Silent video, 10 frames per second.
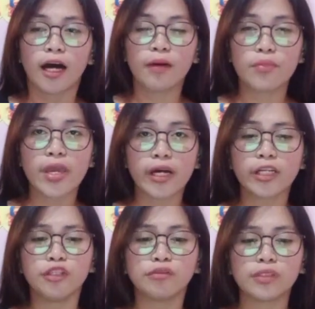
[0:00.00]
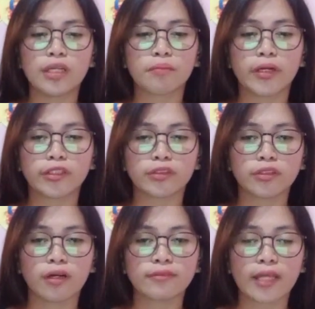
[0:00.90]
they are using
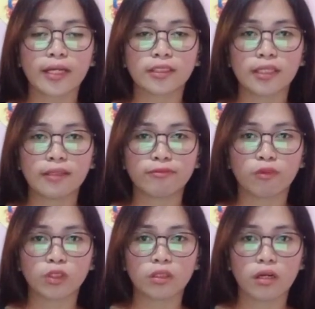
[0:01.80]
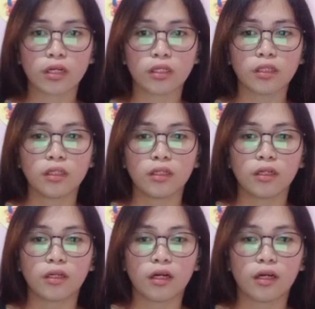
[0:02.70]
Microsoft Excel for their
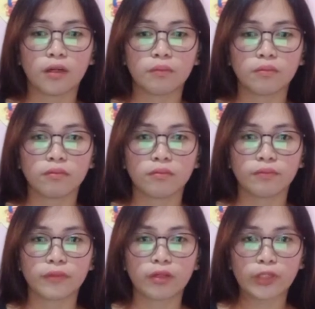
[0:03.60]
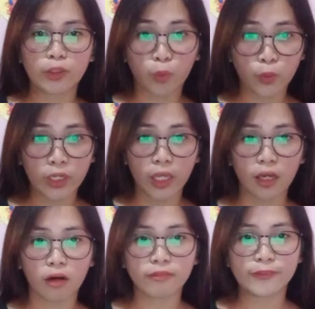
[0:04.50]
um,
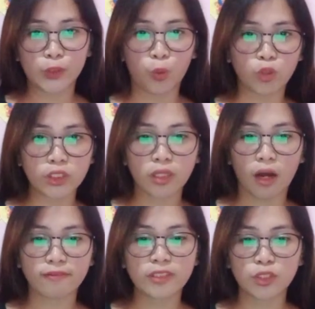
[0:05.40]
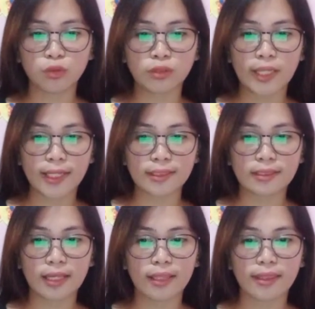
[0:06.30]
recording of scores of the
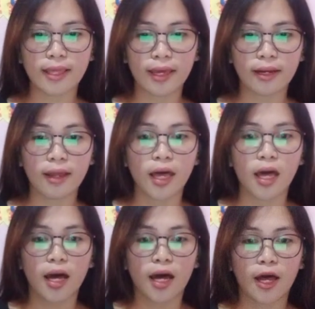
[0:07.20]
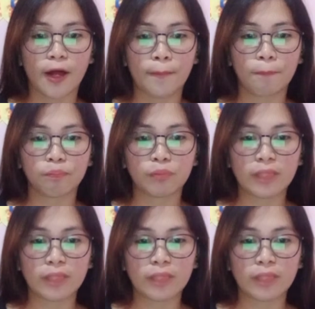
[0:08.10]
students, and then um,